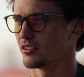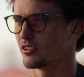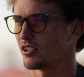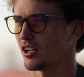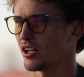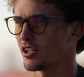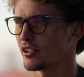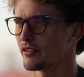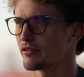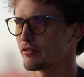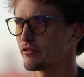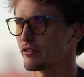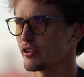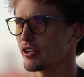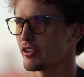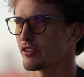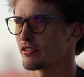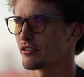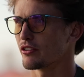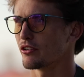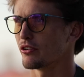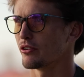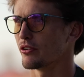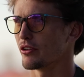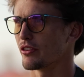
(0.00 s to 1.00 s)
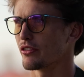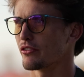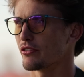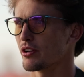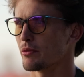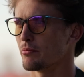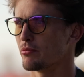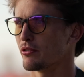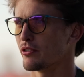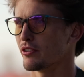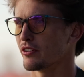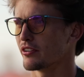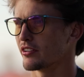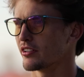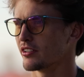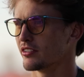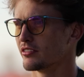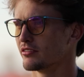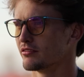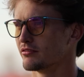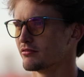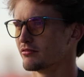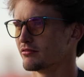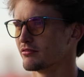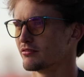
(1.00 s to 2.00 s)
Dunk, free throw, and three-pointer.
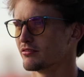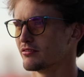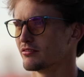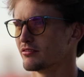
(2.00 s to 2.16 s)
That was